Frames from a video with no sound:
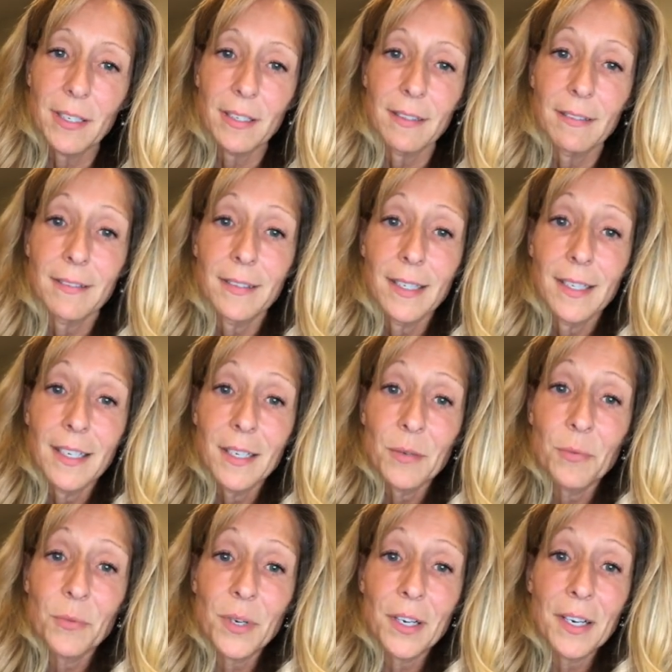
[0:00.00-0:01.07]
And
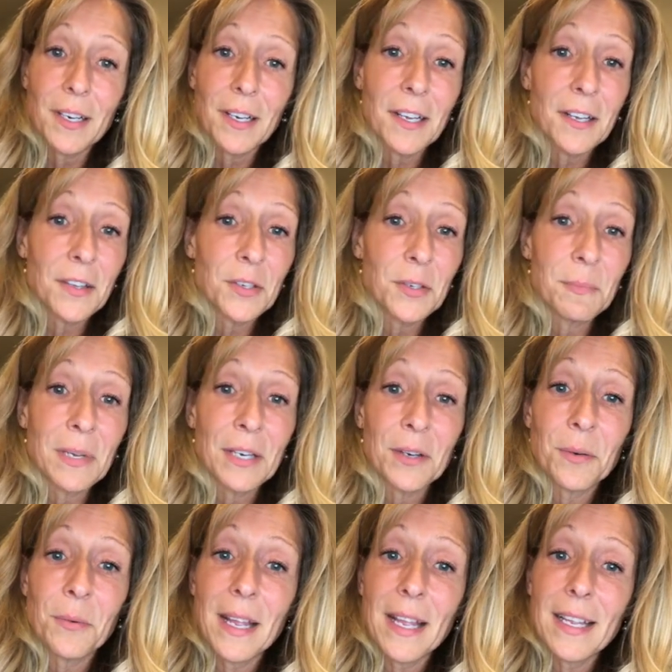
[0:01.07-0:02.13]
what other
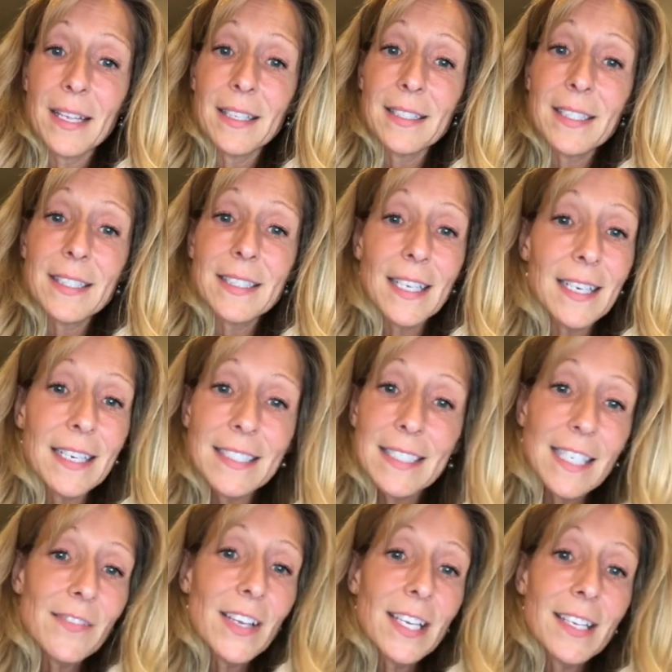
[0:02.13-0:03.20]
better way than to say it on
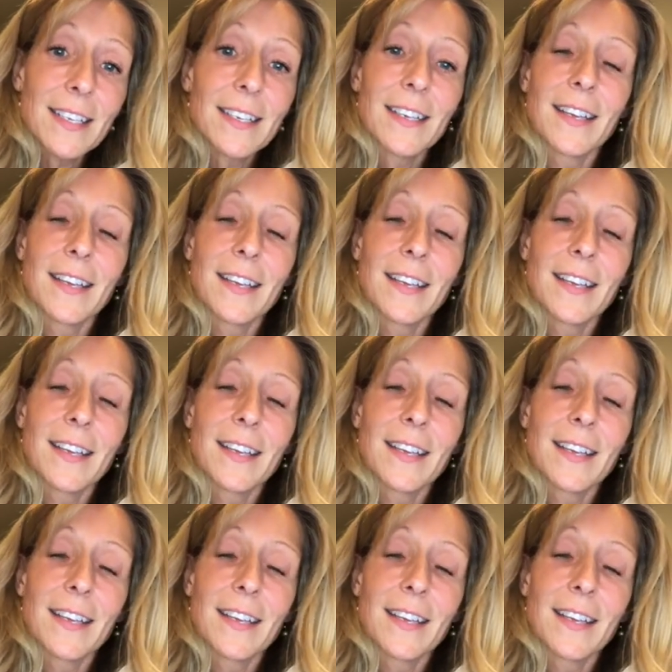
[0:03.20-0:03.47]
TV?